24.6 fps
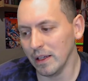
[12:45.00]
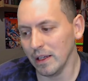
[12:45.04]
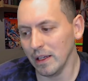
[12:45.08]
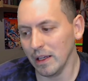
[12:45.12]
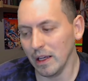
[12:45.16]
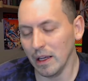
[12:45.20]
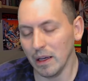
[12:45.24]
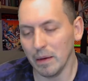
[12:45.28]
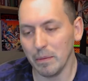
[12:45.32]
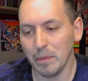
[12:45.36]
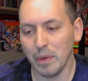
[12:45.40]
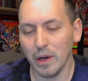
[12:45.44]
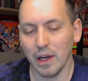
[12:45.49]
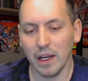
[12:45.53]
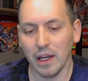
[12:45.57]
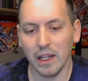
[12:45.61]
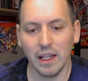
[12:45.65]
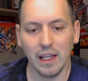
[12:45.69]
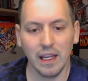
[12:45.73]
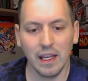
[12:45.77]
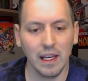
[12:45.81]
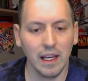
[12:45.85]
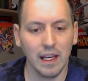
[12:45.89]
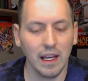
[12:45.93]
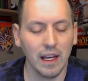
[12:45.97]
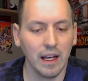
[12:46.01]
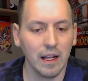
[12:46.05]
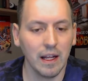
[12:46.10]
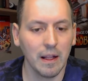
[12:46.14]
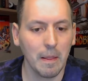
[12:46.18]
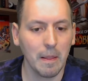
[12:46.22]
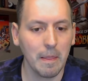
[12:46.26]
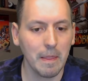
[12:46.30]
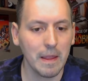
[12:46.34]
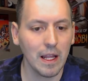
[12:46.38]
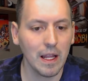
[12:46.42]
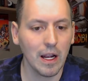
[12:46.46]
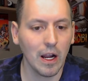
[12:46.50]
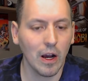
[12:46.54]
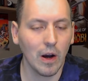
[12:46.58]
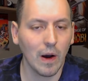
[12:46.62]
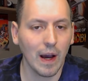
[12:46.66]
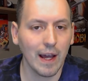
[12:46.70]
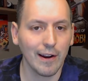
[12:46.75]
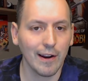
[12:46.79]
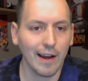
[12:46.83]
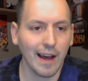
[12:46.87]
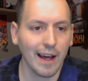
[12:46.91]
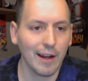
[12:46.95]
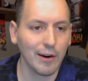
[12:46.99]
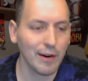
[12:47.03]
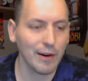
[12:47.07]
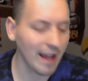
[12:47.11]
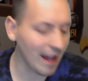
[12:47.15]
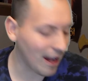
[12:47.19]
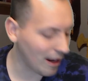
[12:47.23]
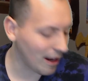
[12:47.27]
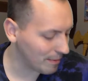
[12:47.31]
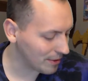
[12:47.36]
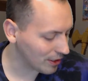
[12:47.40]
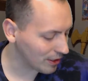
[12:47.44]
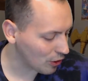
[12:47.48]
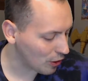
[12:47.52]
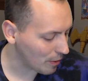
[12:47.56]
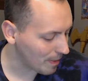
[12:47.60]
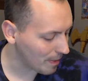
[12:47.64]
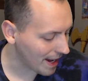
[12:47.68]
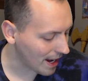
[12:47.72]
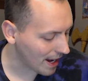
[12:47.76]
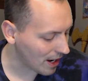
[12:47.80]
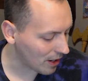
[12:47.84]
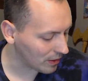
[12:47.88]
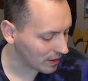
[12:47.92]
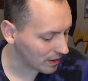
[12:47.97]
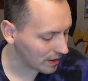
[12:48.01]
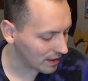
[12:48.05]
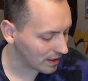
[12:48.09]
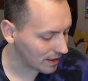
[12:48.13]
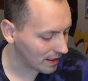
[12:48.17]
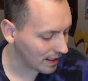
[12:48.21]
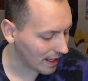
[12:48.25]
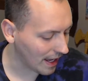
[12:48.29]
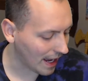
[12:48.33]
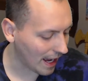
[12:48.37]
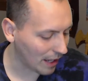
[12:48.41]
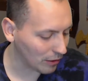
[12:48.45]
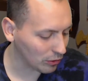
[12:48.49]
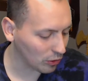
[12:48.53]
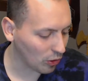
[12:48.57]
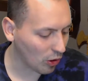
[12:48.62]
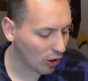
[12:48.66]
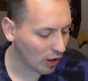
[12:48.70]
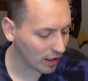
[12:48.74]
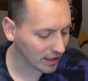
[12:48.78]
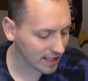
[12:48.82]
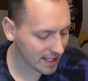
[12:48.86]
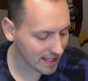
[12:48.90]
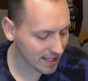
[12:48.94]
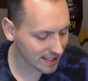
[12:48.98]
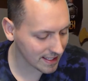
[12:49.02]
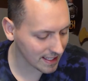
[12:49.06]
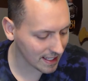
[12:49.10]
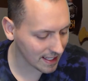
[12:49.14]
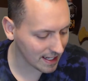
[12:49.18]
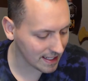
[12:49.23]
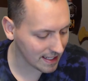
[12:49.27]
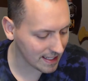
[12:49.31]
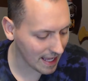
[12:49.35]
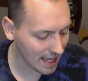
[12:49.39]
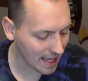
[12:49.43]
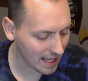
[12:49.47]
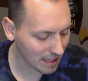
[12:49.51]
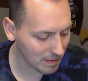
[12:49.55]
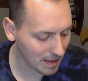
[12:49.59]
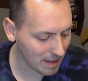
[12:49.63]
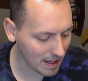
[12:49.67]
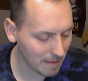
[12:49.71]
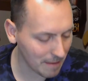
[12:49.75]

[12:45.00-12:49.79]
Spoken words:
But, you know, I don't know how I'm going to go about how long this is going to take me,